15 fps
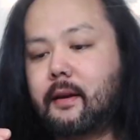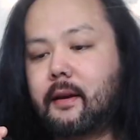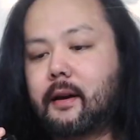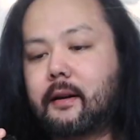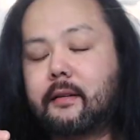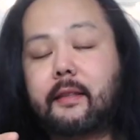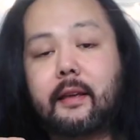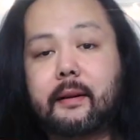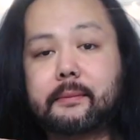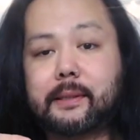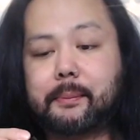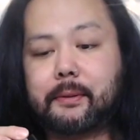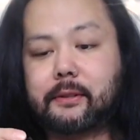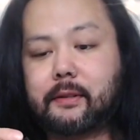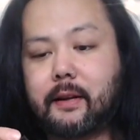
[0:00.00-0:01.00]
I don't think I'm
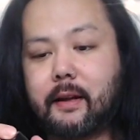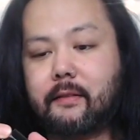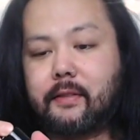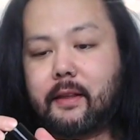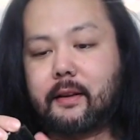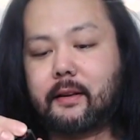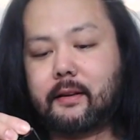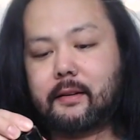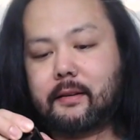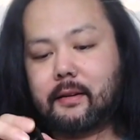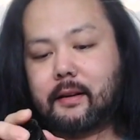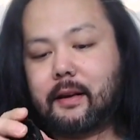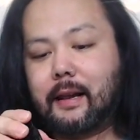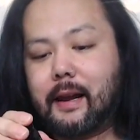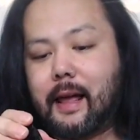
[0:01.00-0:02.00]
supposed to have the
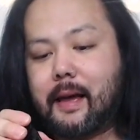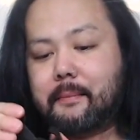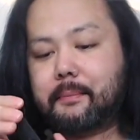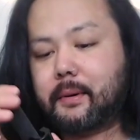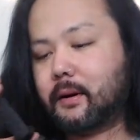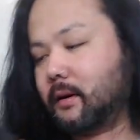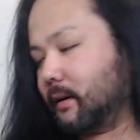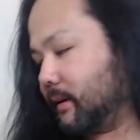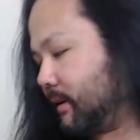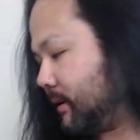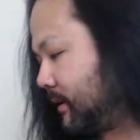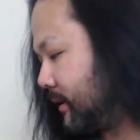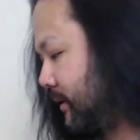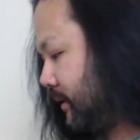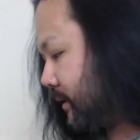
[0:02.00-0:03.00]
clamp on.
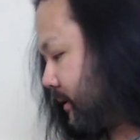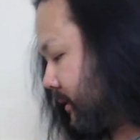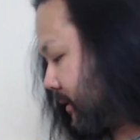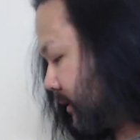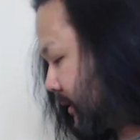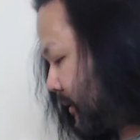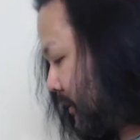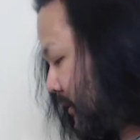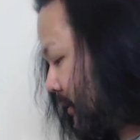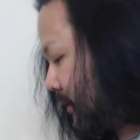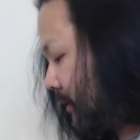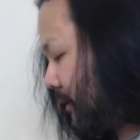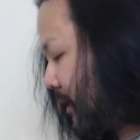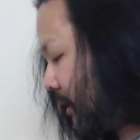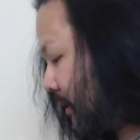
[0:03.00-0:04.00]

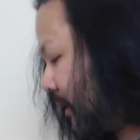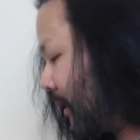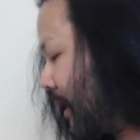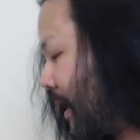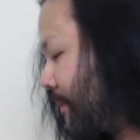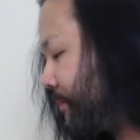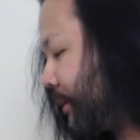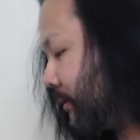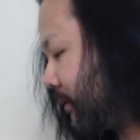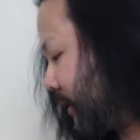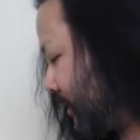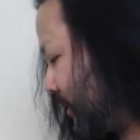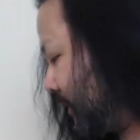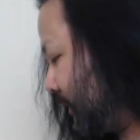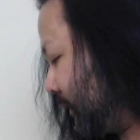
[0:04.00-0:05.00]
Not clamp, but what
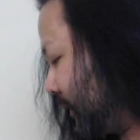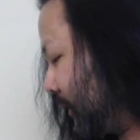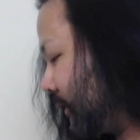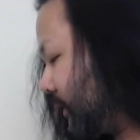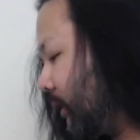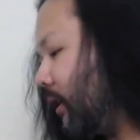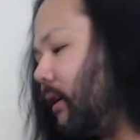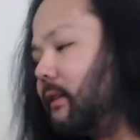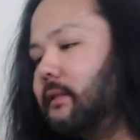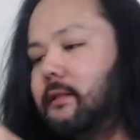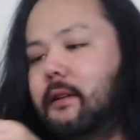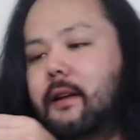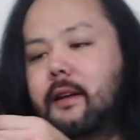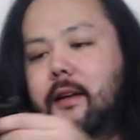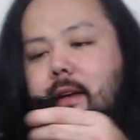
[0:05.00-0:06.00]
are these things called?
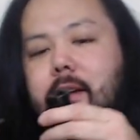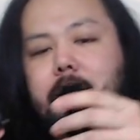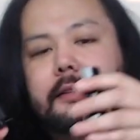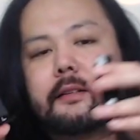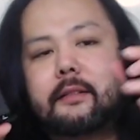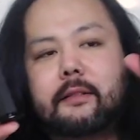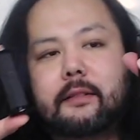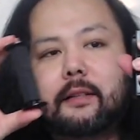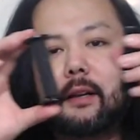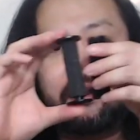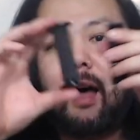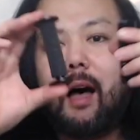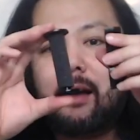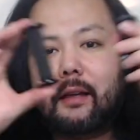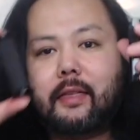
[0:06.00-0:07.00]
The
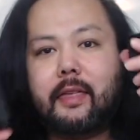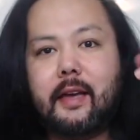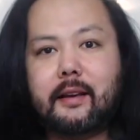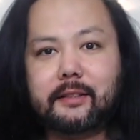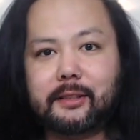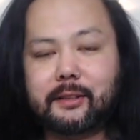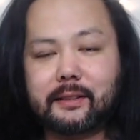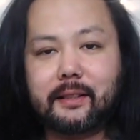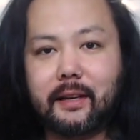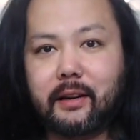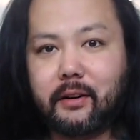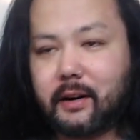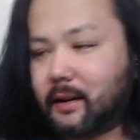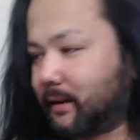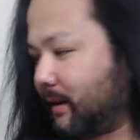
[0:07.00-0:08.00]
lock thing to
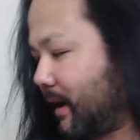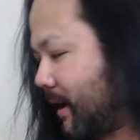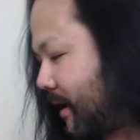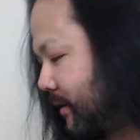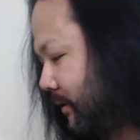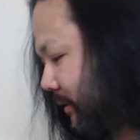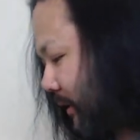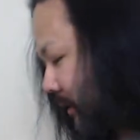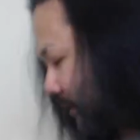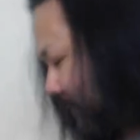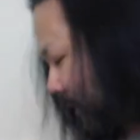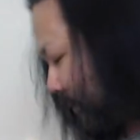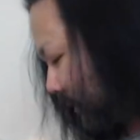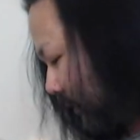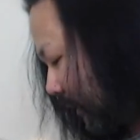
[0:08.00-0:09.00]
secure it? Yeah, I don't think I'm
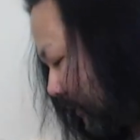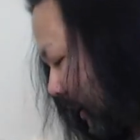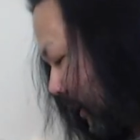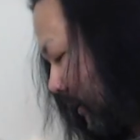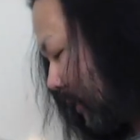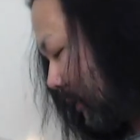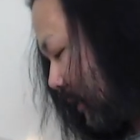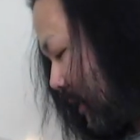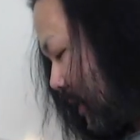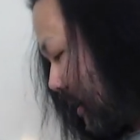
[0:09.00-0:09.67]
supposed to have that on.